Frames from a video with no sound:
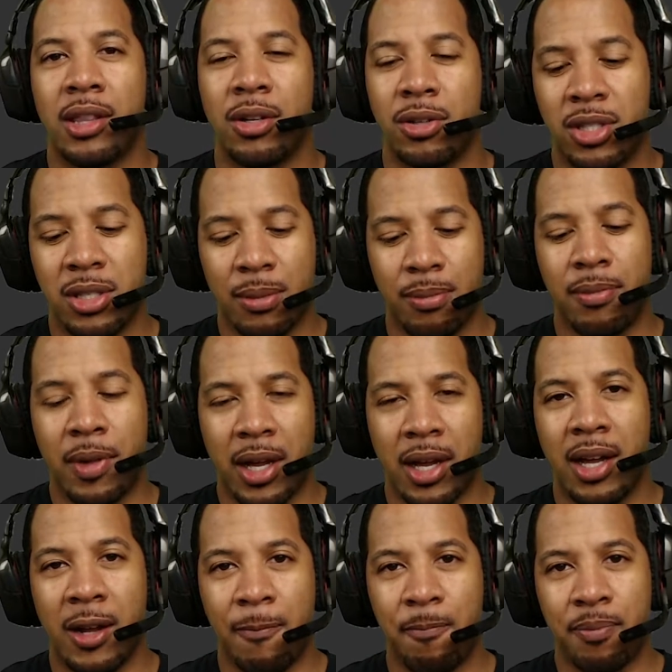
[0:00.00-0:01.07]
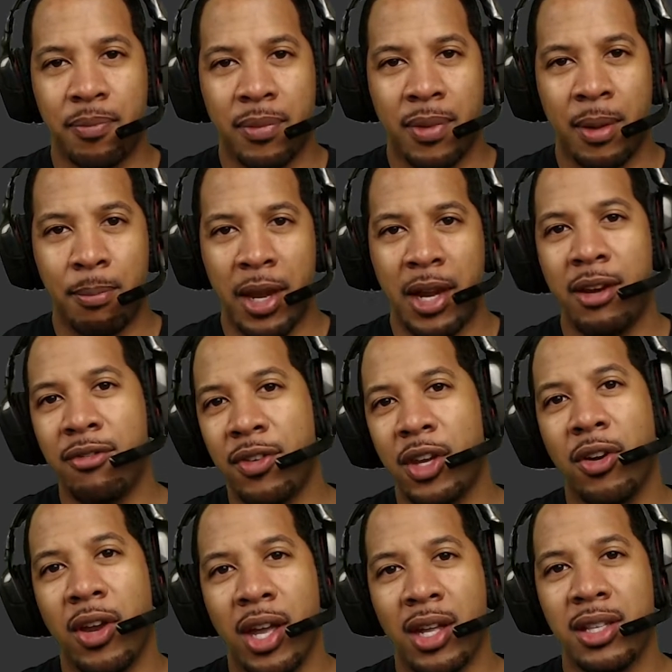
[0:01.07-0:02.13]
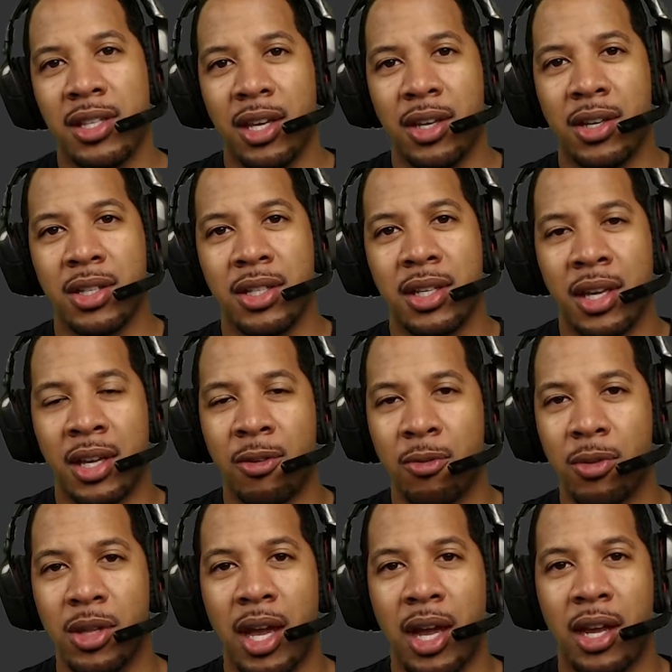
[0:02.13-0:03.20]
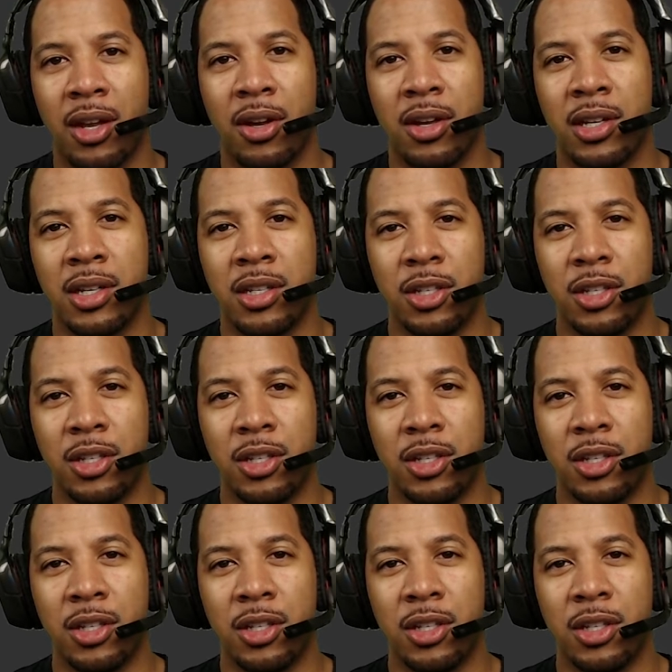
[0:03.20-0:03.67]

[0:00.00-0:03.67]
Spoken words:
There's some main figureheads that you can rely on.